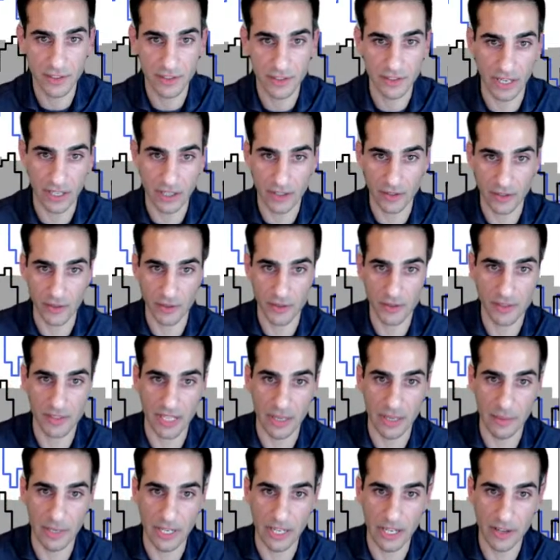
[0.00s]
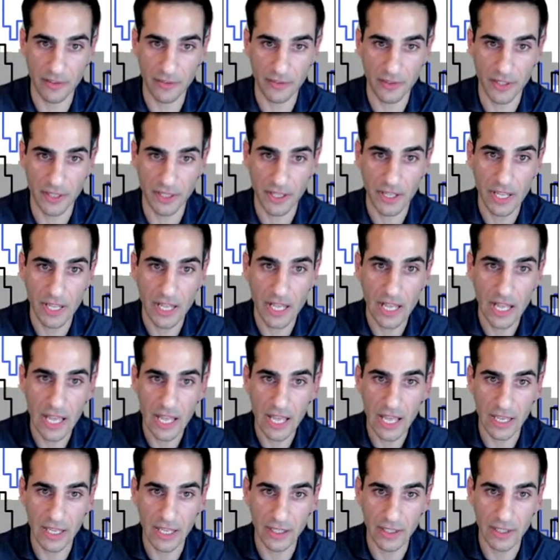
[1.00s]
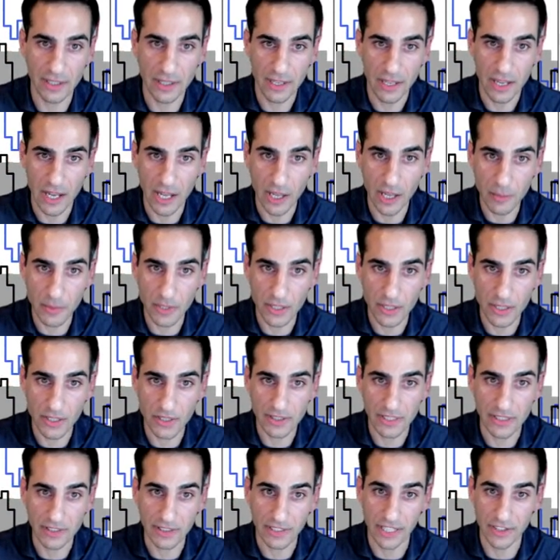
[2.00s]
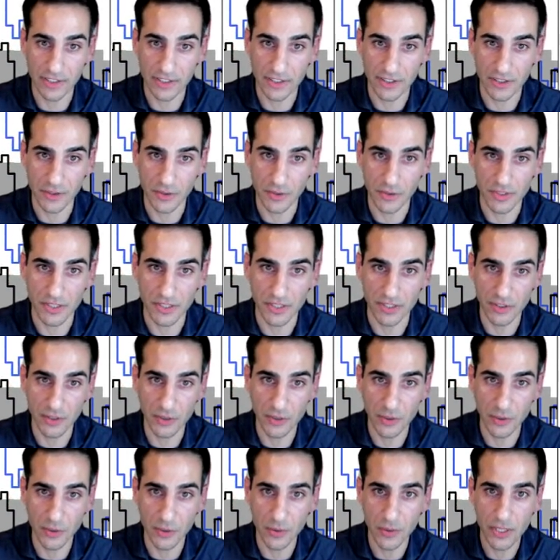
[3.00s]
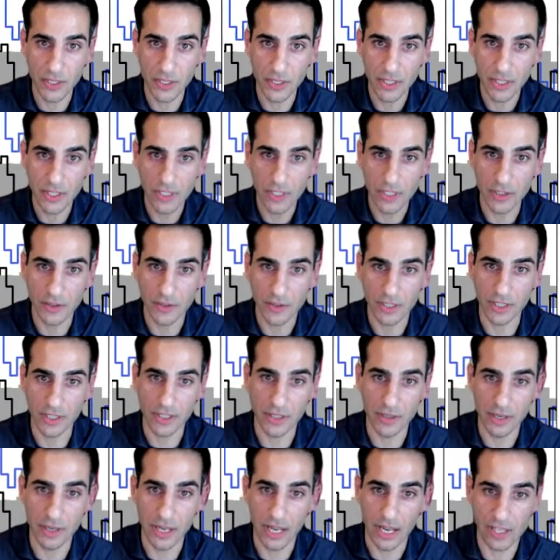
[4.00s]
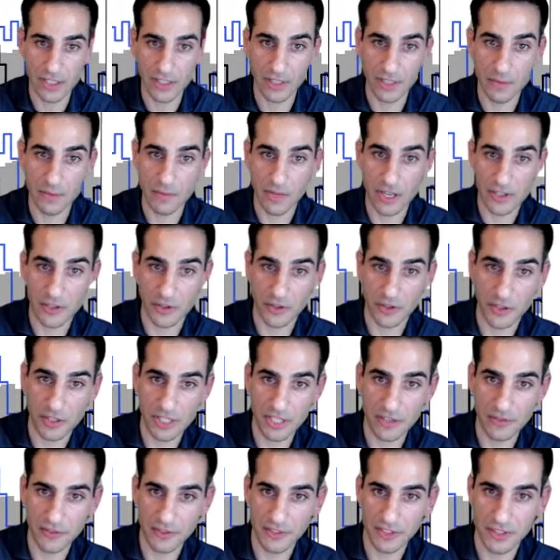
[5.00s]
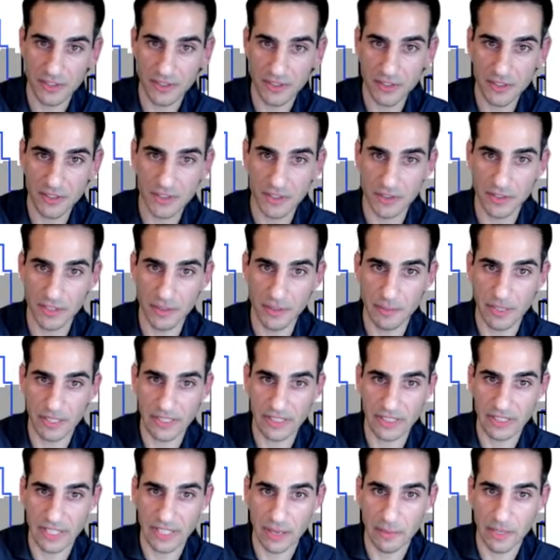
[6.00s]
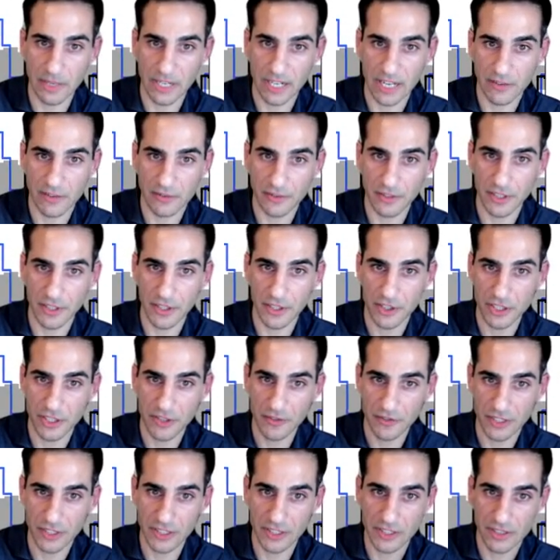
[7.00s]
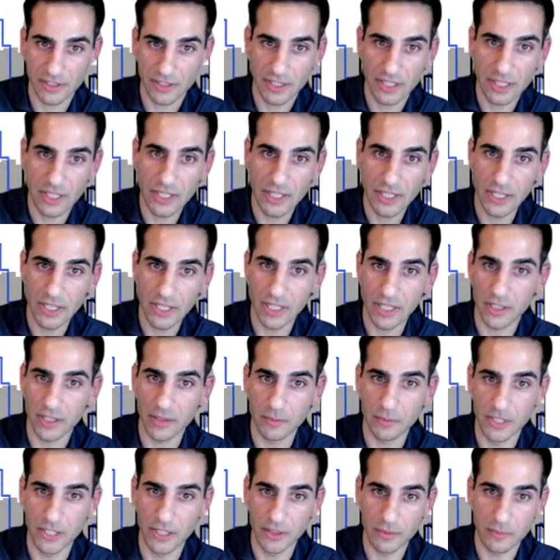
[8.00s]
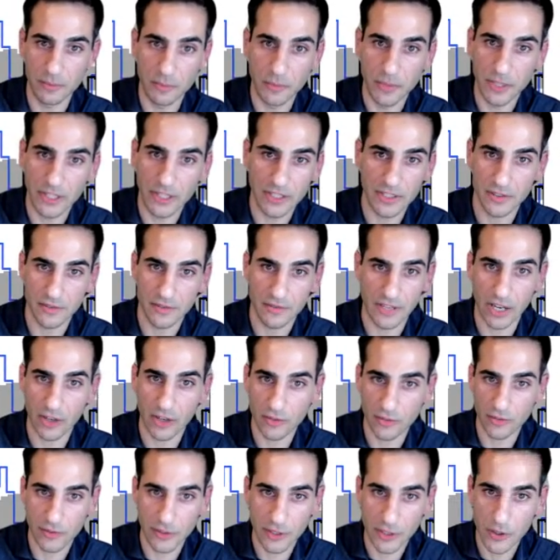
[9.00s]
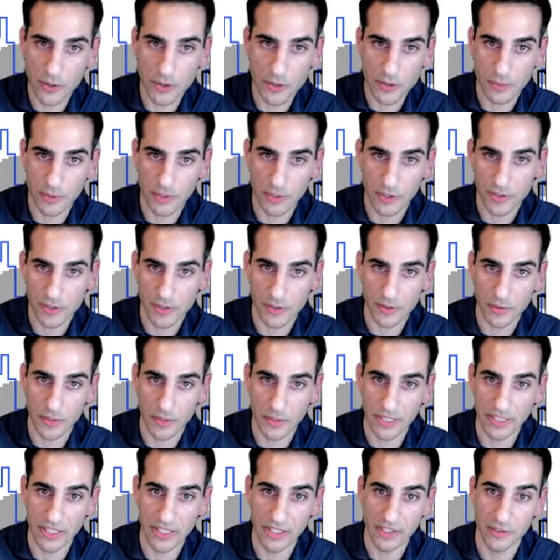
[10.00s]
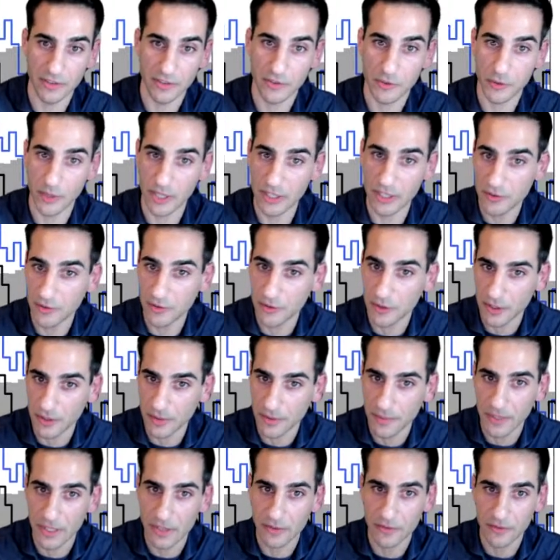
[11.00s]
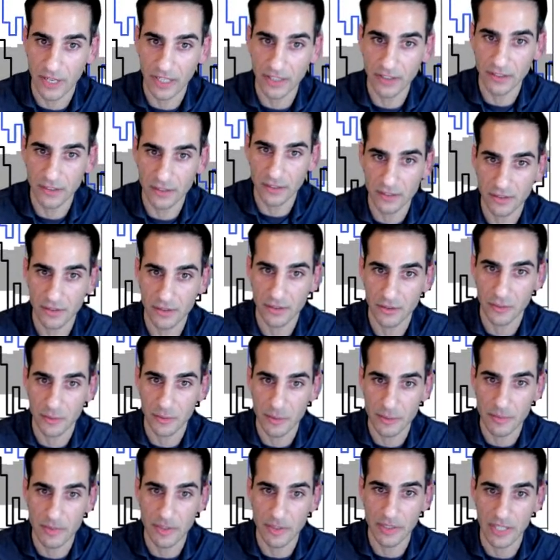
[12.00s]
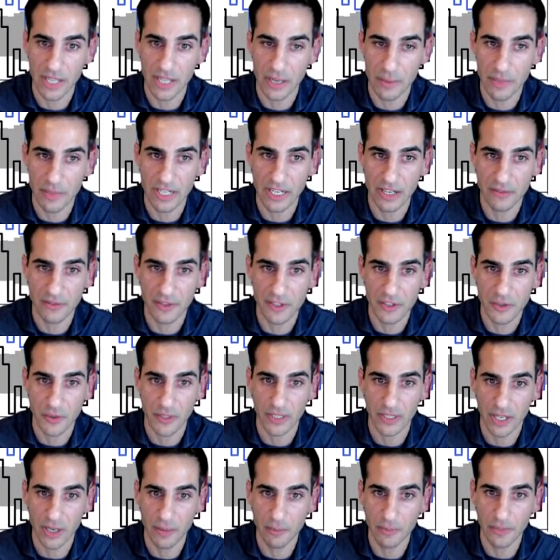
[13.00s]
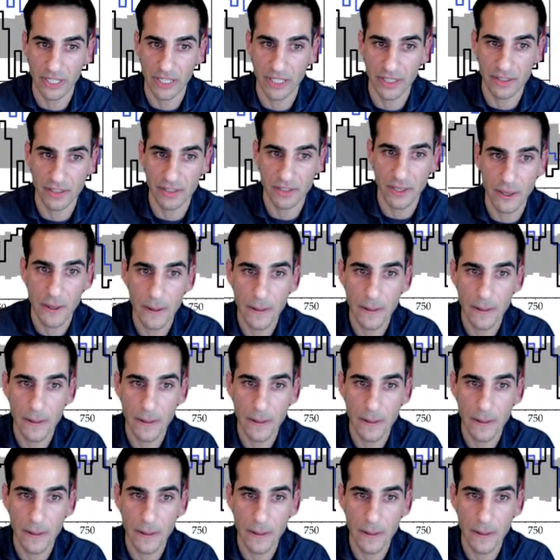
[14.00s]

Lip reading: tackles Lyman Alpha and ALMA that gets you C2, you can actually measure a shift. So typically Lyman Alpha is shifted. It could be because of outflows, but also radiative transfer effects. So remember, Lyman Alpha is quite complex.